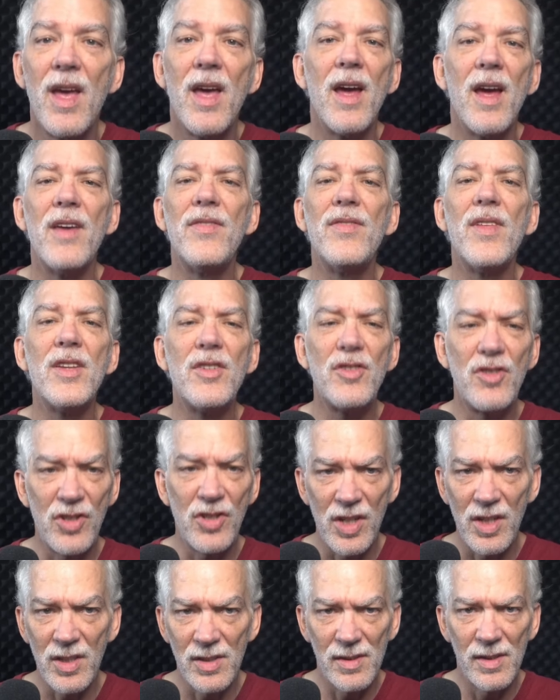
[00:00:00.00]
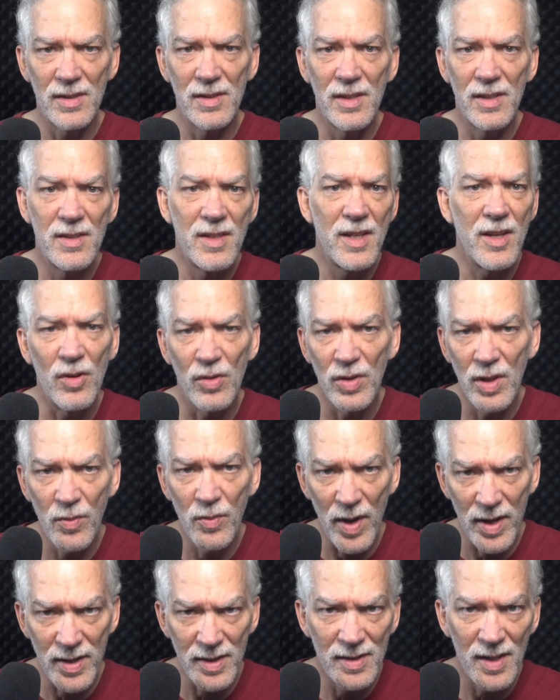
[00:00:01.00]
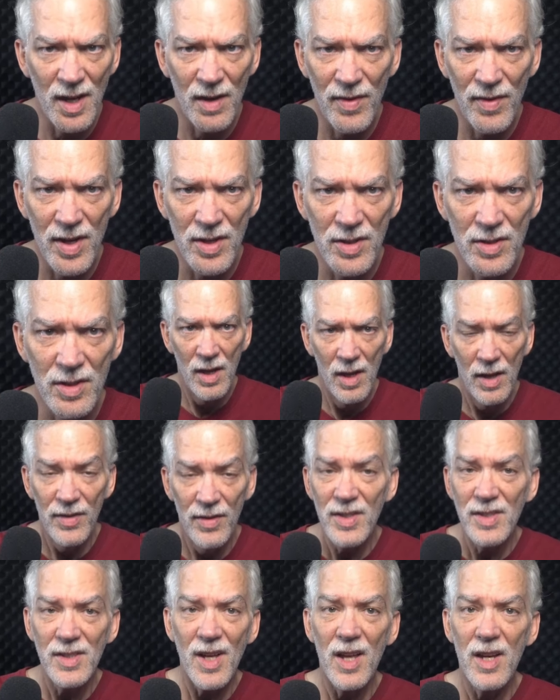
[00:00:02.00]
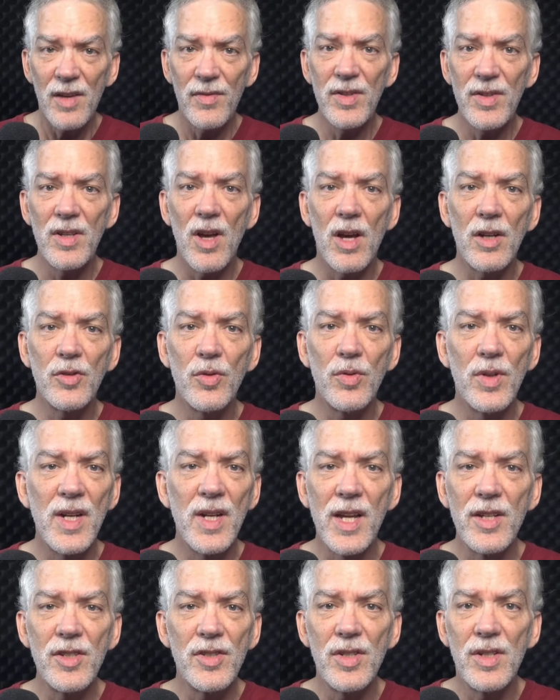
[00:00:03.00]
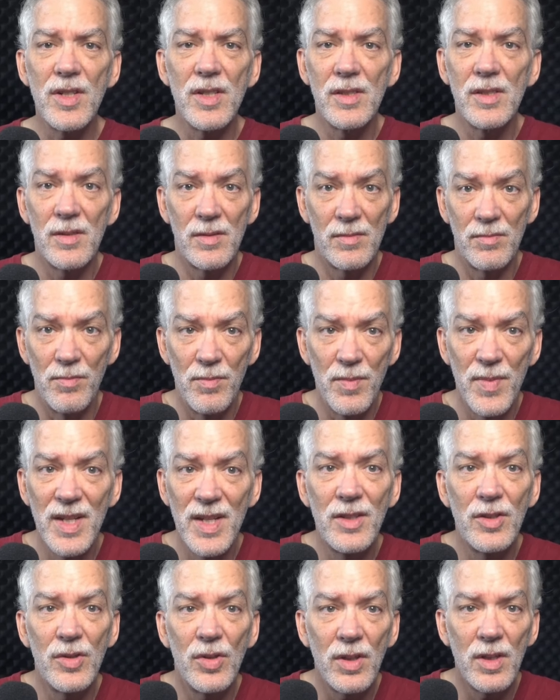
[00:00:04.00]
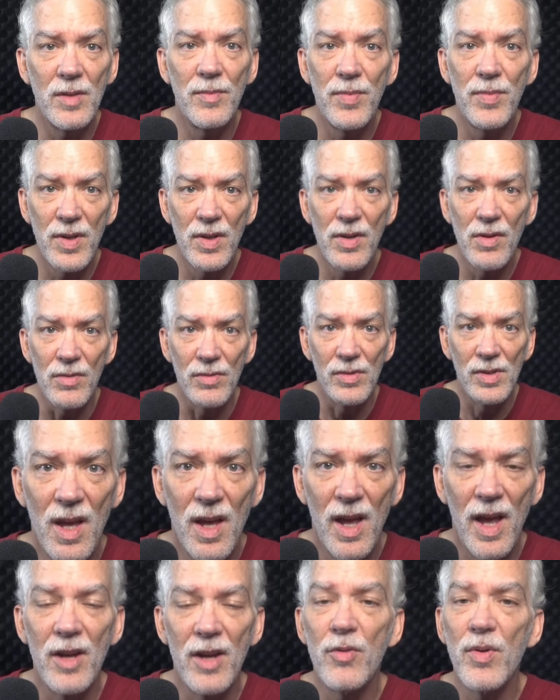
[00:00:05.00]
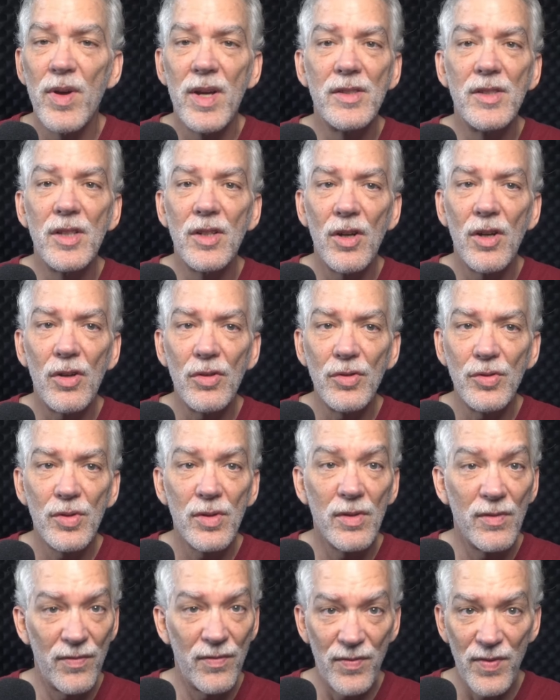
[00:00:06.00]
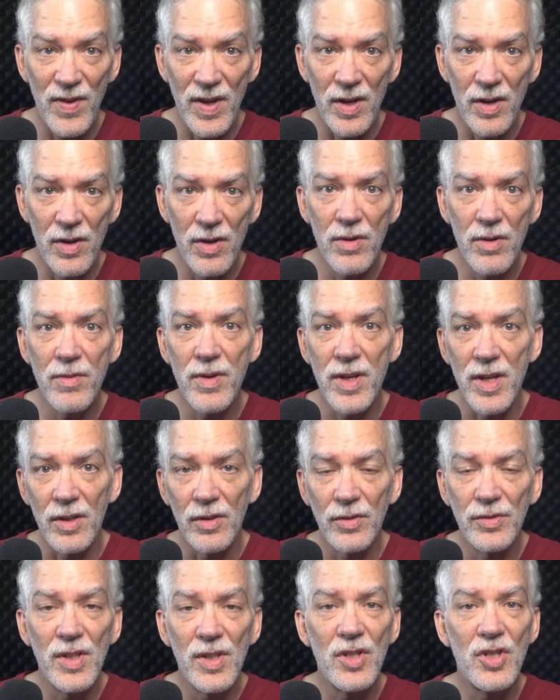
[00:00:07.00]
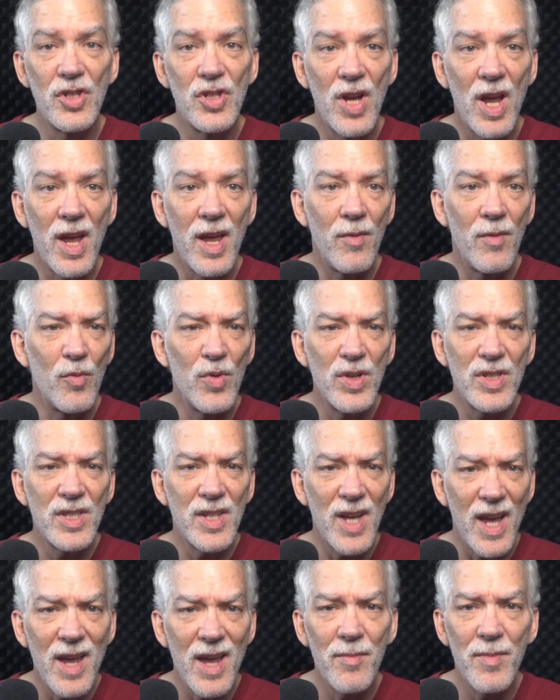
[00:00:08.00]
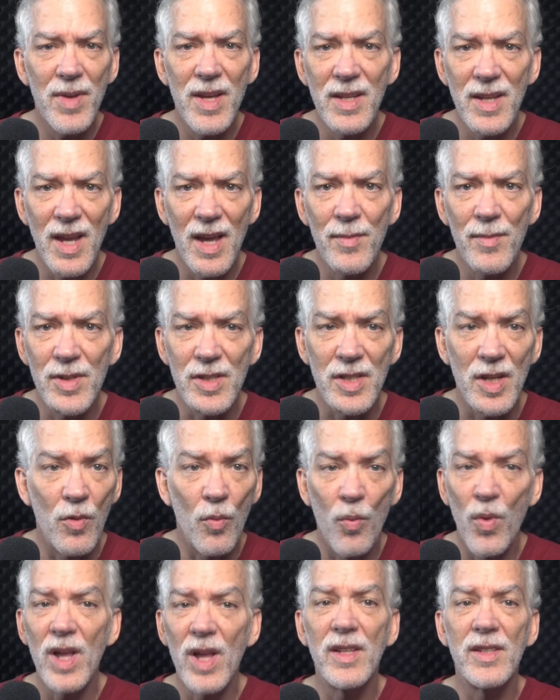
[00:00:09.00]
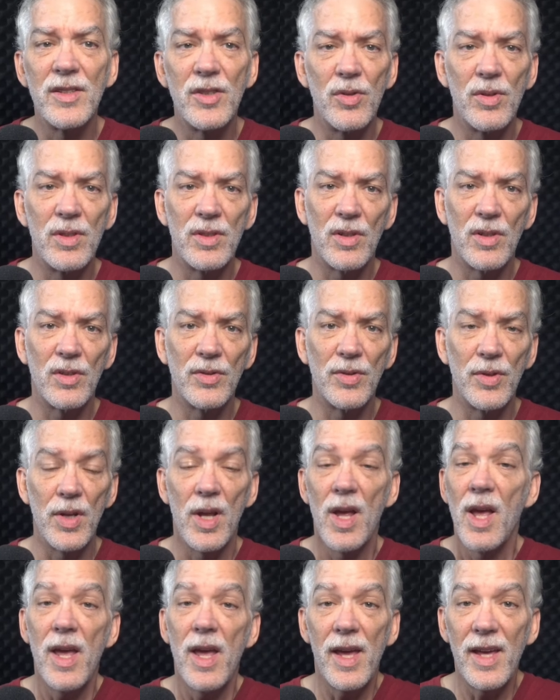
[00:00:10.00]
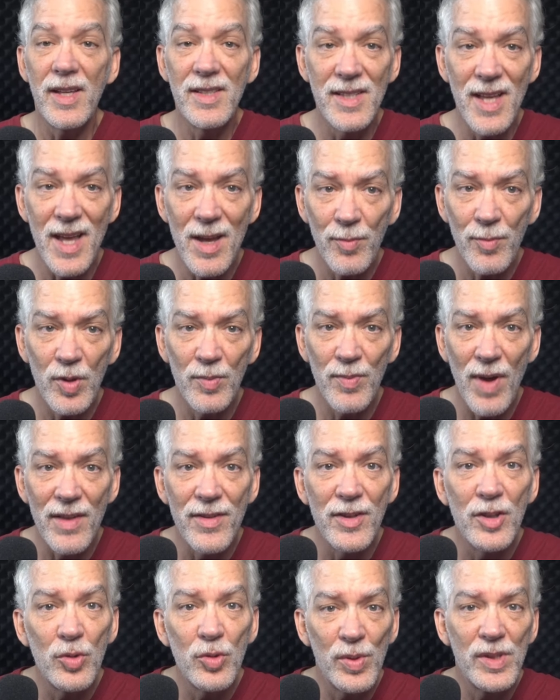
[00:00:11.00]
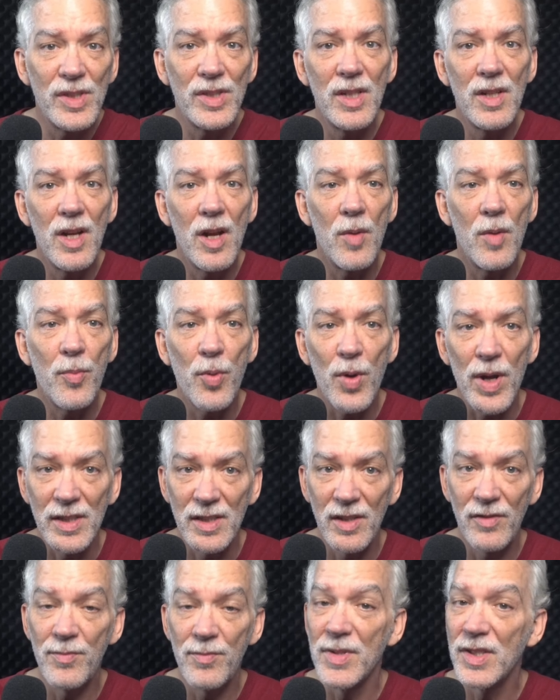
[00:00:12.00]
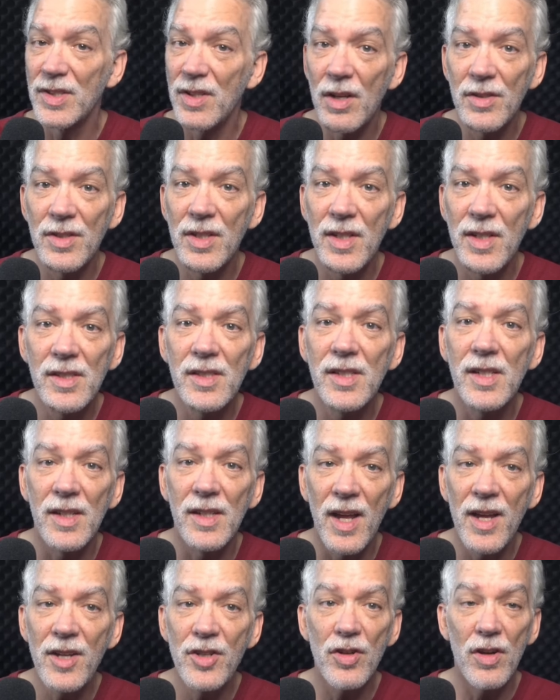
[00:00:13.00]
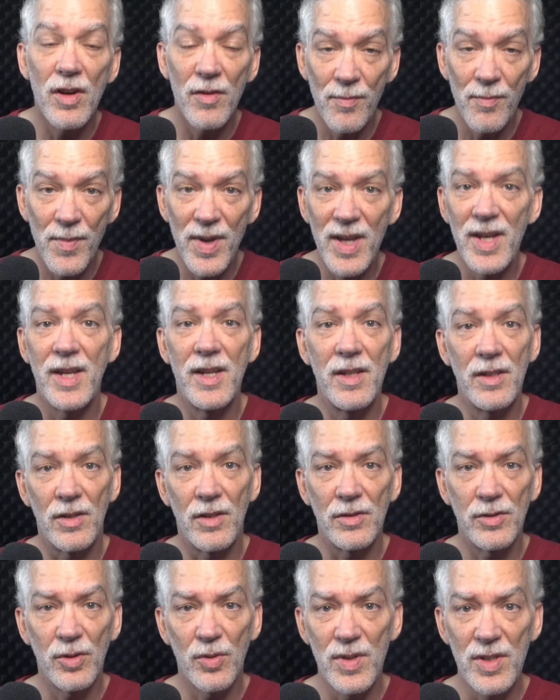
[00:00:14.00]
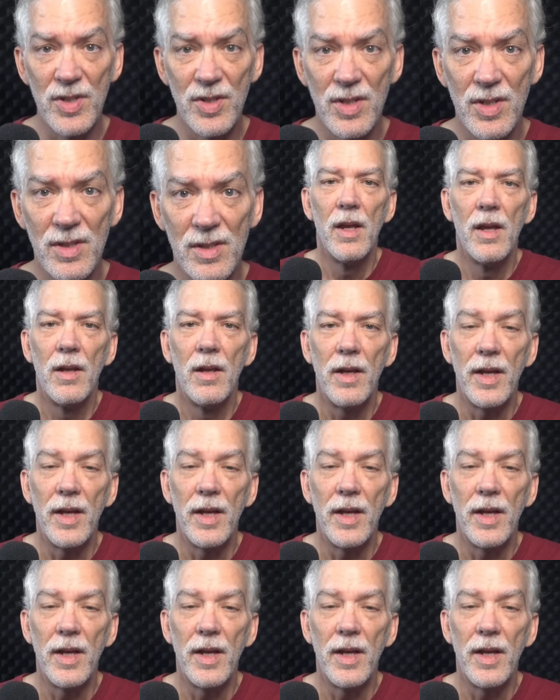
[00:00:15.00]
and that Jesus is the only way to salvation. This kind of indoctrination is mental abuse and creates a culture of fear, guilt, and shame, which can be damaging well into adulthood, exemplified by the twisted, oppressive, misogynistic nature of many adult Christians.